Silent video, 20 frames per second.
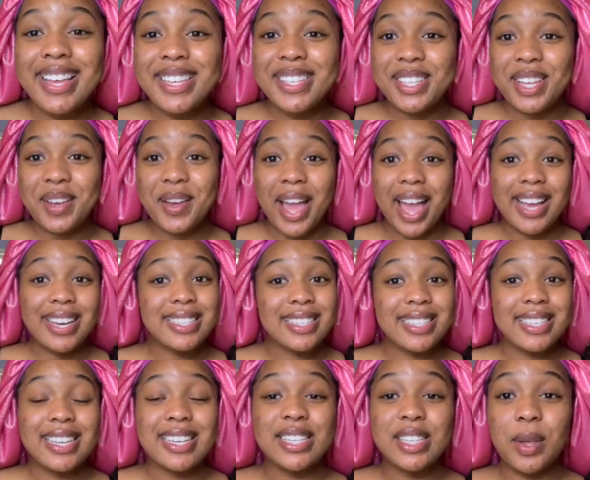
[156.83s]
So
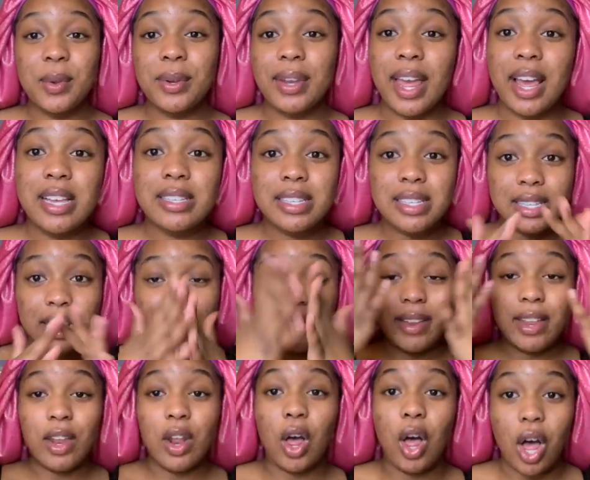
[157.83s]
now since I
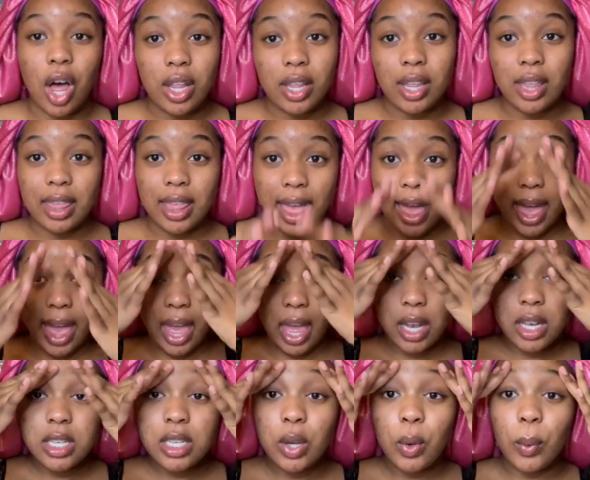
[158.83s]
did all of
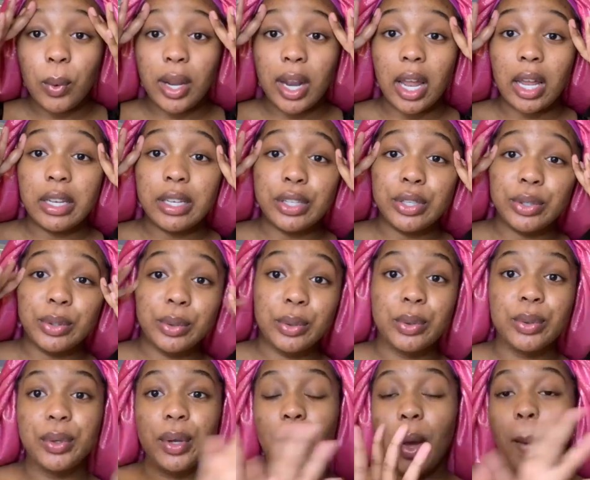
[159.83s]
that, what I
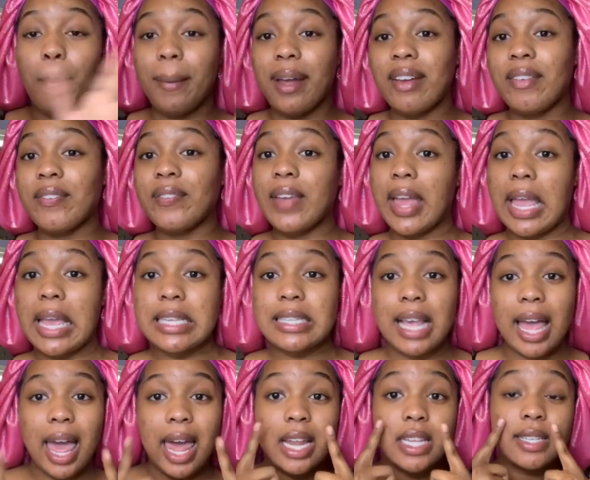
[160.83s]
do on my face,
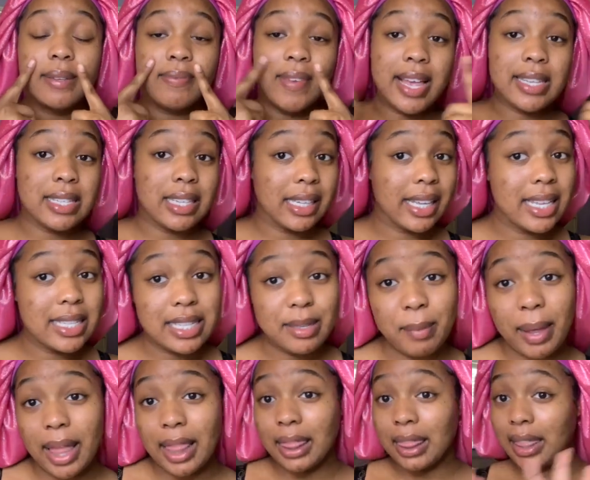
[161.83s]
I added some Vaseline to
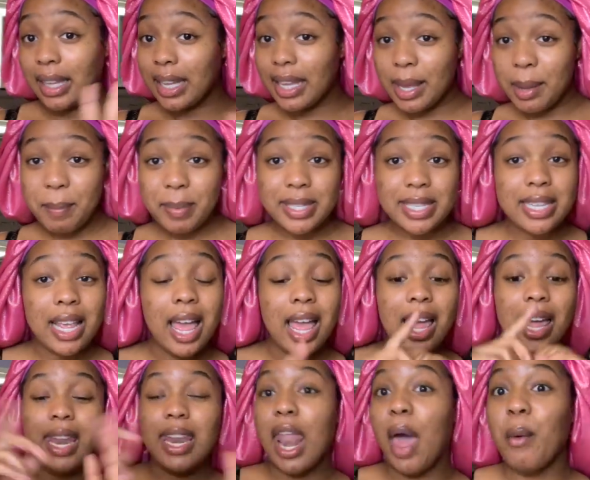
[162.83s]
my lips.
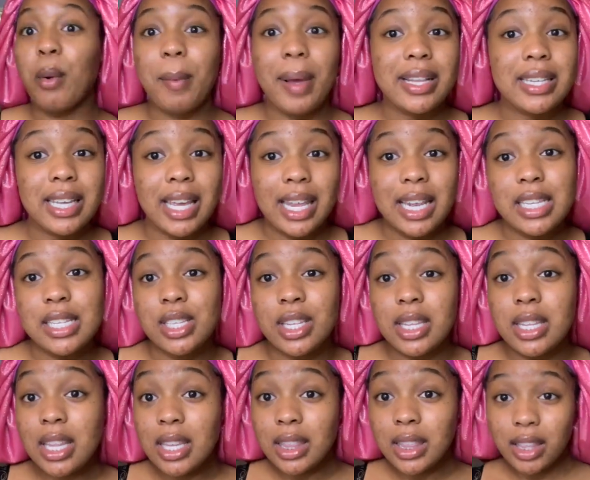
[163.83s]
Now we're about to get into
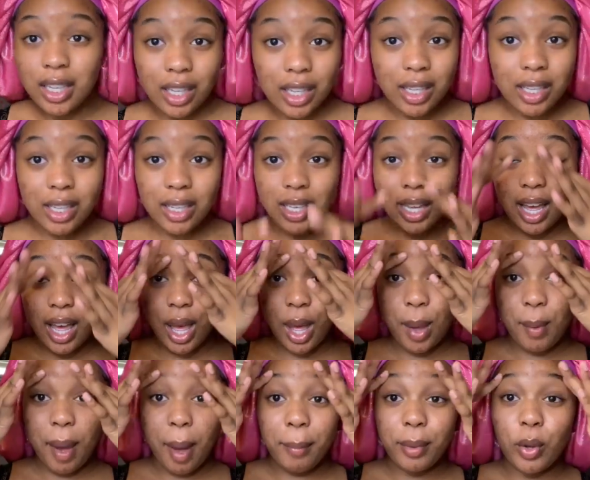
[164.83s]
the look.
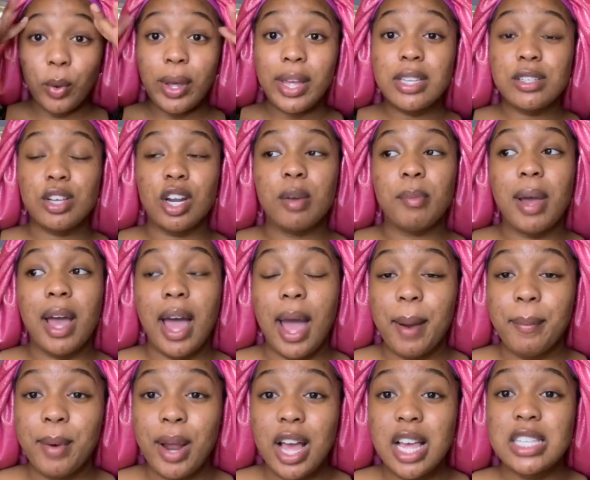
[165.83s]
I'm gonna go ahead and start on my
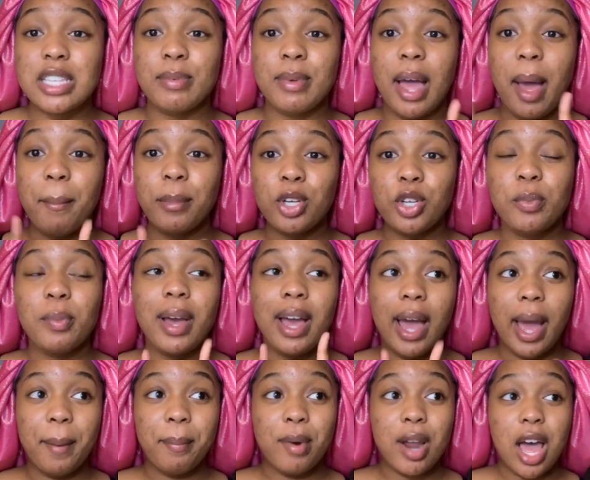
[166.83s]
eyebrows, but I'm gonna do my
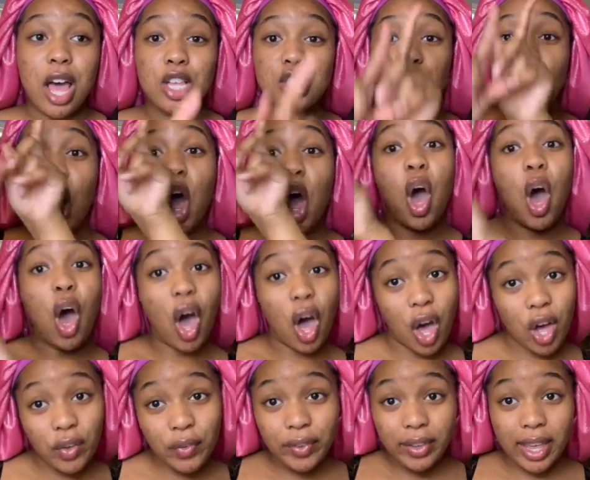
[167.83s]
eyebrows
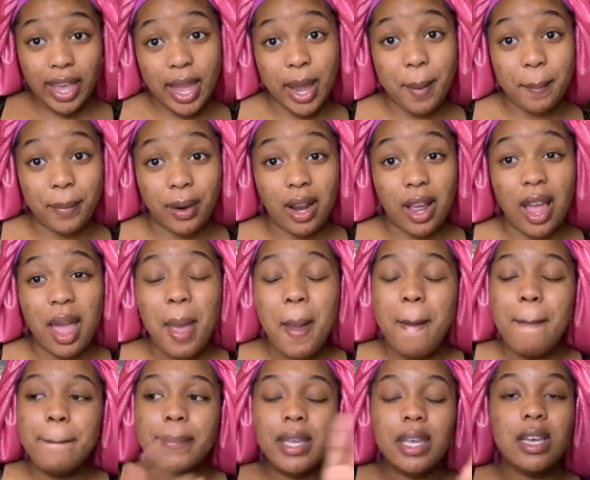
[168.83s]
off camera
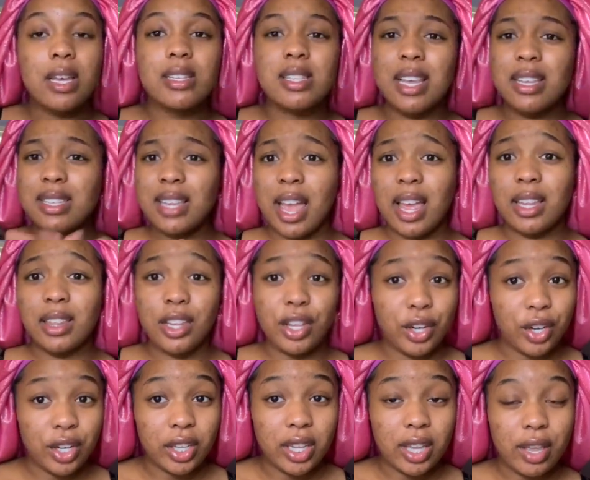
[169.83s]
because they take
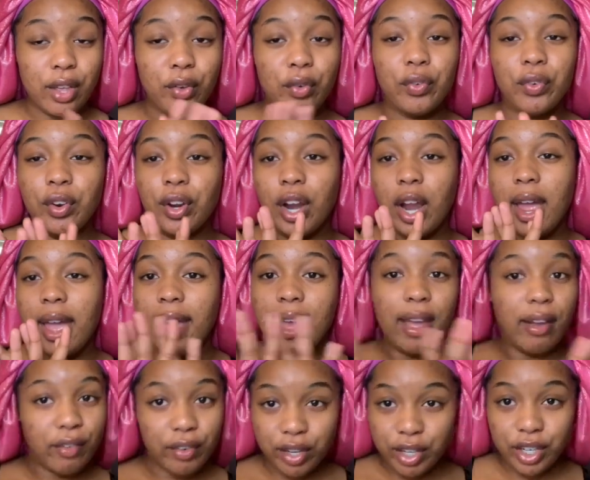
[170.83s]
literally
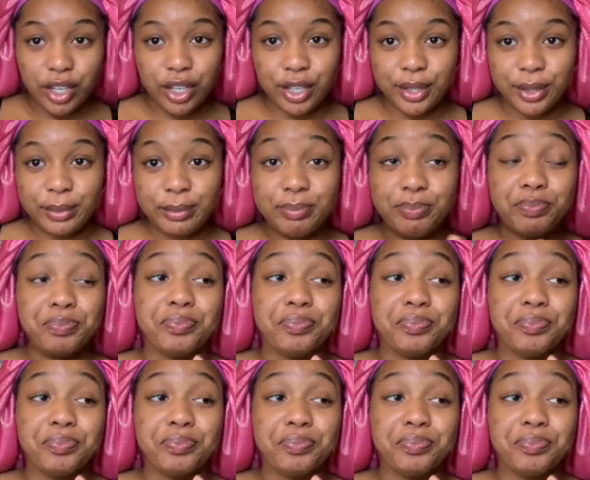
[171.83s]
forever to do.